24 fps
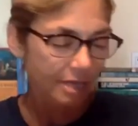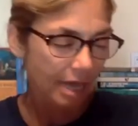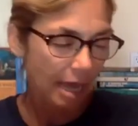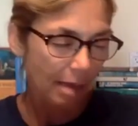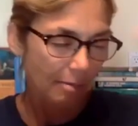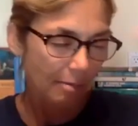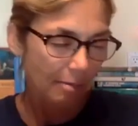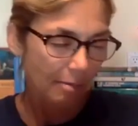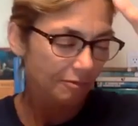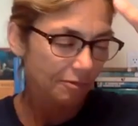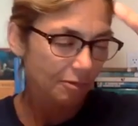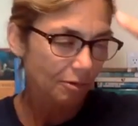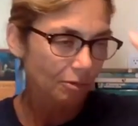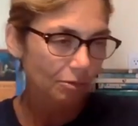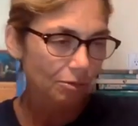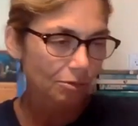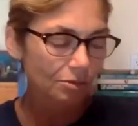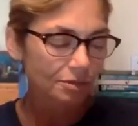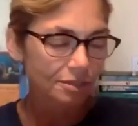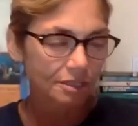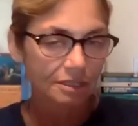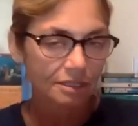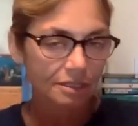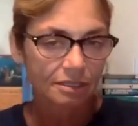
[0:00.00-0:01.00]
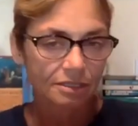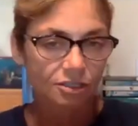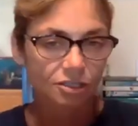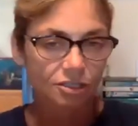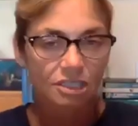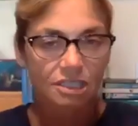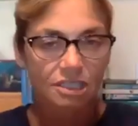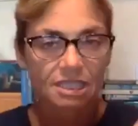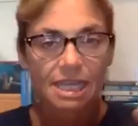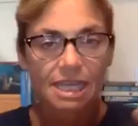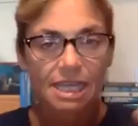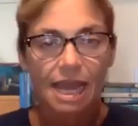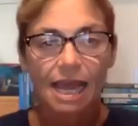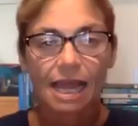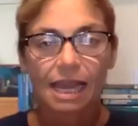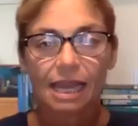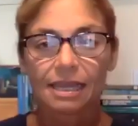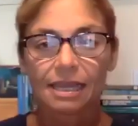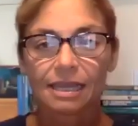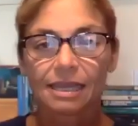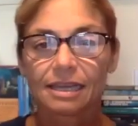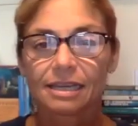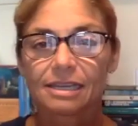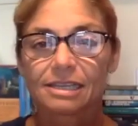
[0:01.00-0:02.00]
dab of gold and just the
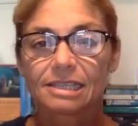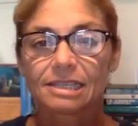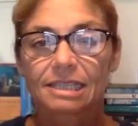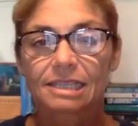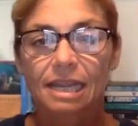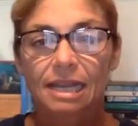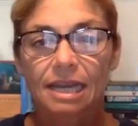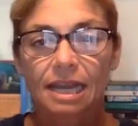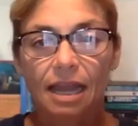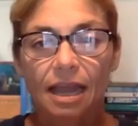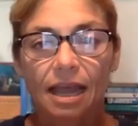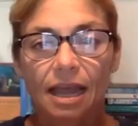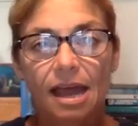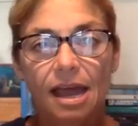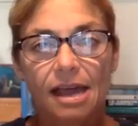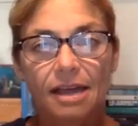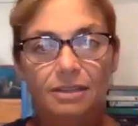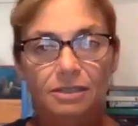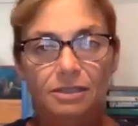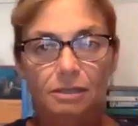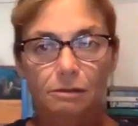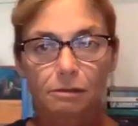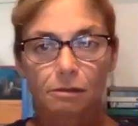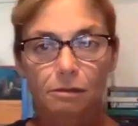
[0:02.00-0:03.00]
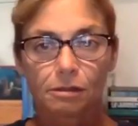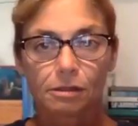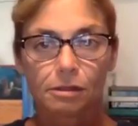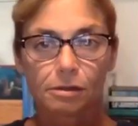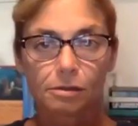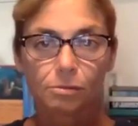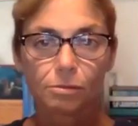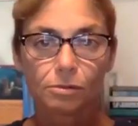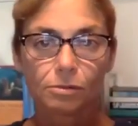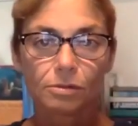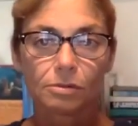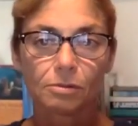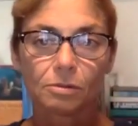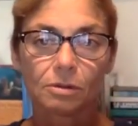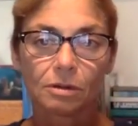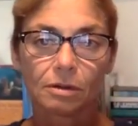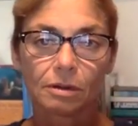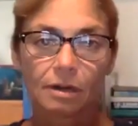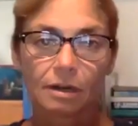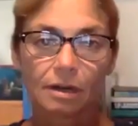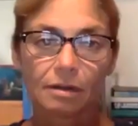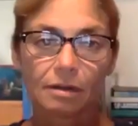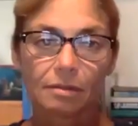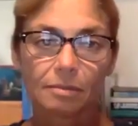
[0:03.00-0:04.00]
elegance that it has through the
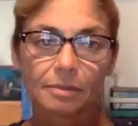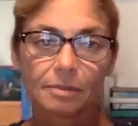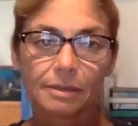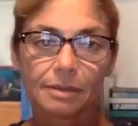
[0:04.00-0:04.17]
water.